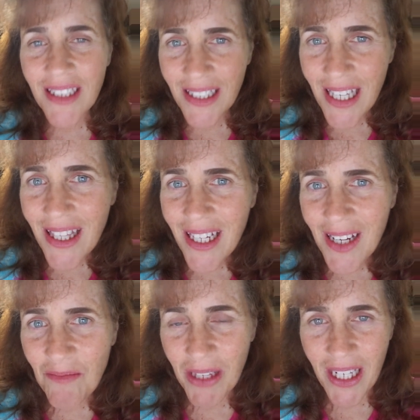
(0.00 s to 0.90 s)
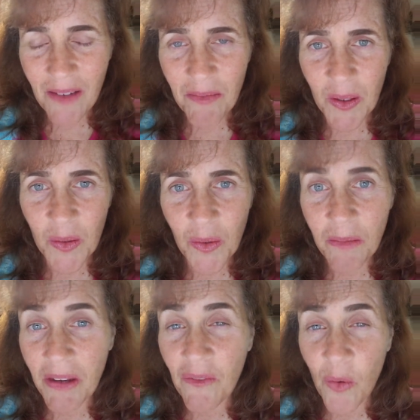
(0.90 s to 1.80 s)
to say that I'm medium boned
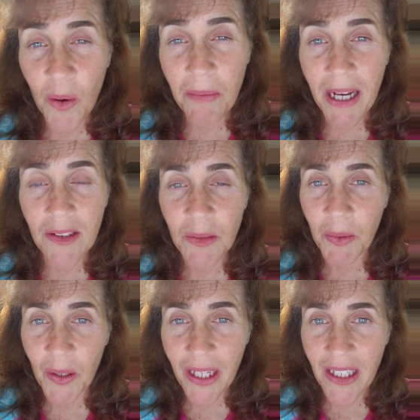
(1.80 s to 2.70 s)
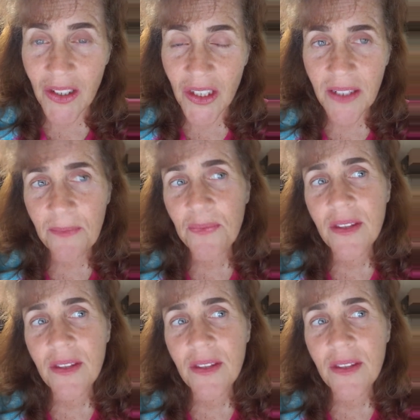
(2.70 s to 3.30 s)
would be four pounds per inch.